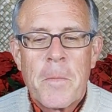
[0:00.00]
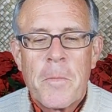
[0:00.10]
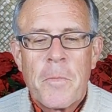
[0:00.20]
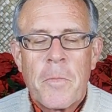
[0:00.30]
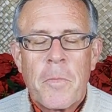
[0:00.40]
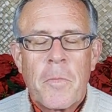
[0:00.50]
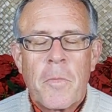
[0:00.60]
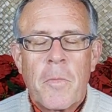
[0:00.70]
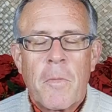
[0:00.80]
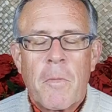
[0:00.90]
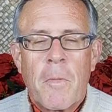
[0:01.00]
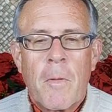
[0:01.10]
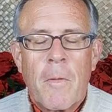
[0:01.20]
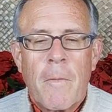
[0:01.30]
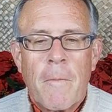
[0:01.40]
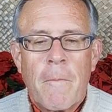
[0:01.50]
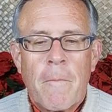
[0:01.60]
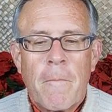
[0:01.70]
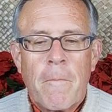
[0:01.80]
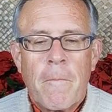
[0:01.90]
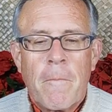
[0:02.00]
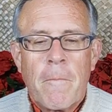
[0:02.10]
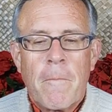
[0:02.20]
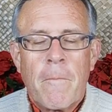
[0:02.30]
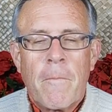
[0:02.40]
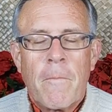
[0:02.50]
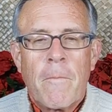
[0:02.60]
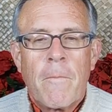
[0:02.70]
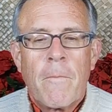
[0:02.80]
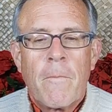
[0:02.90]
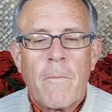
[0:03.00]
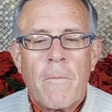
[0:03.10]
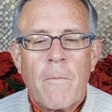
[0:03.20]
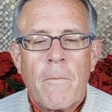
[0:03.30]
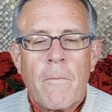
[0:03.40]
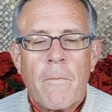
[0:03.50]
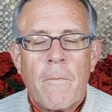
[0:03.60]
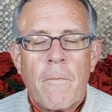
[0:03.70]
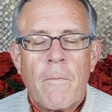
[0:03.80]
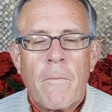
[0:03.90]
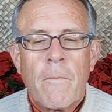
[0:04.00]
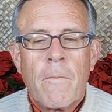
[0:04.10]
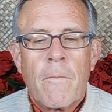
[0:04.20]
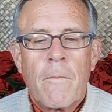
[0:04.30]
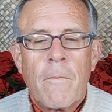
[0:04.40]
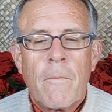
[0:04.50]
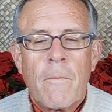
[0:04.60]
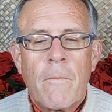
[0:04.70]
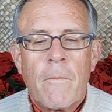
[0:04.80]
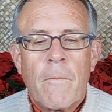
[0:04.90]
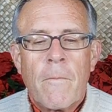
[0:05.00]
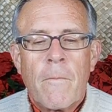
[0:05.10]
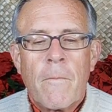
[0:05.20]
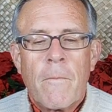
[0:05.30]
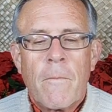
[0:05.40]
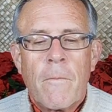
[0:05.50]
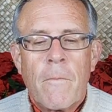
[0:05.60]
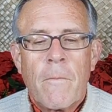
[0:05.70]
Nothing is said.